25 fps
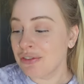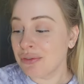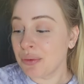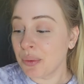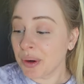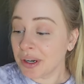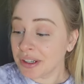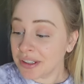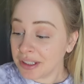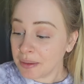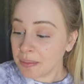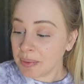
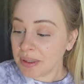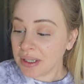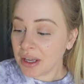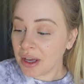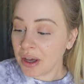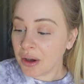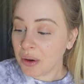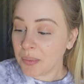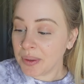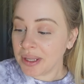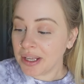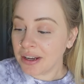4
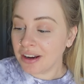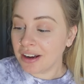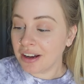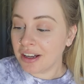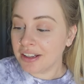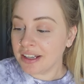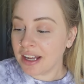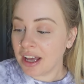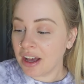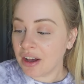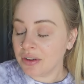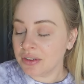DPO we are
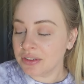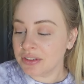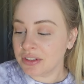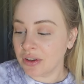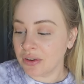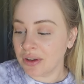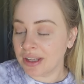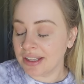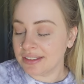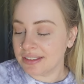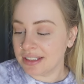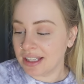on now,
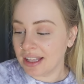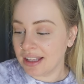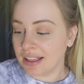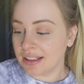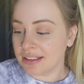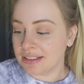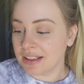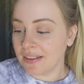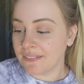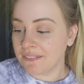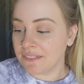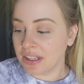so it
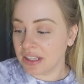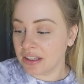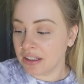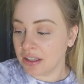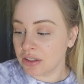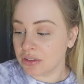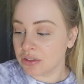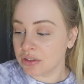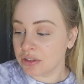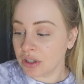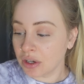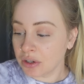says
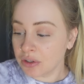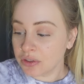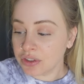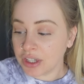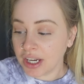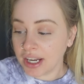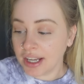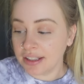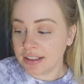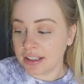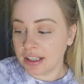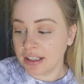feeling so
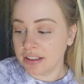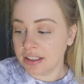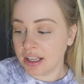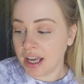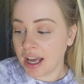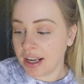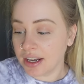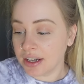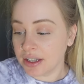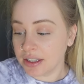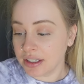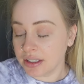drained and
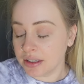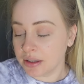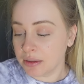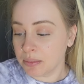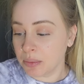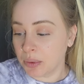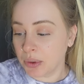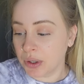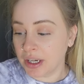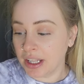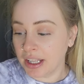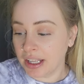tired in the
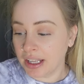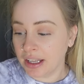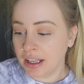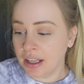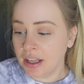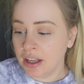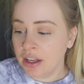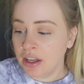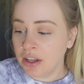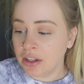morning,